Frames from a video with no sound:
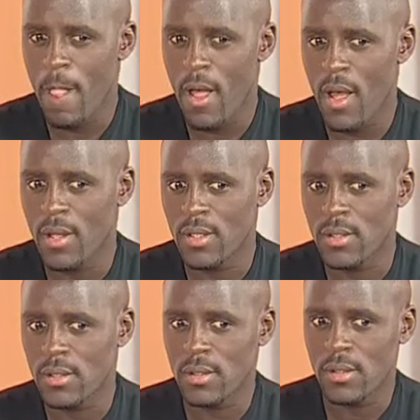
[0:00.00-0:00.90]
And
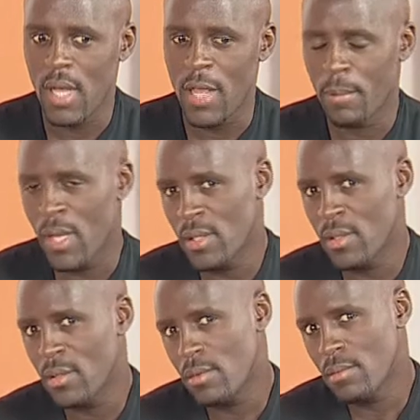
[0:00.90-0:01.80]
I played
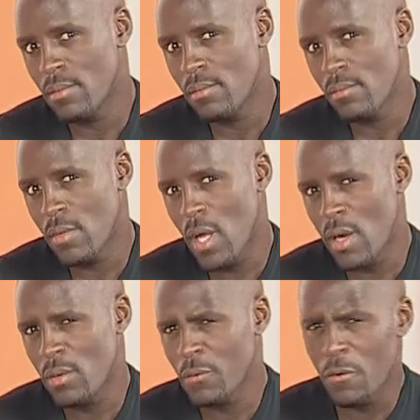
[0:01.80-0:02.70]

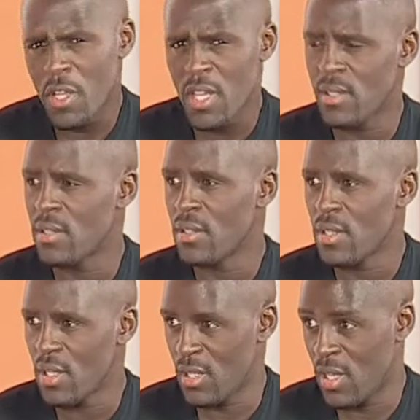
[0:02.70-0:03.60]
around 4 years
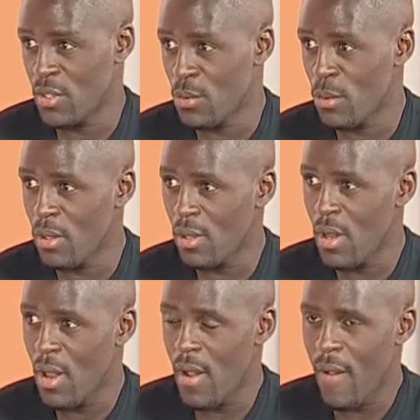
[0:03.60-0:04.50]
in high school.
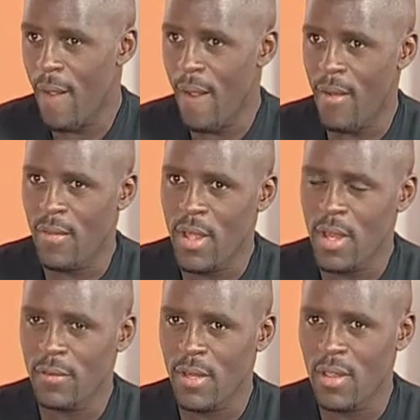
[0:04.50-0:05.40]
And then
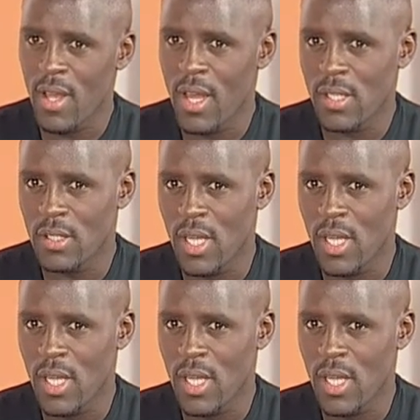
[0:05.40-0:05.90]
after that,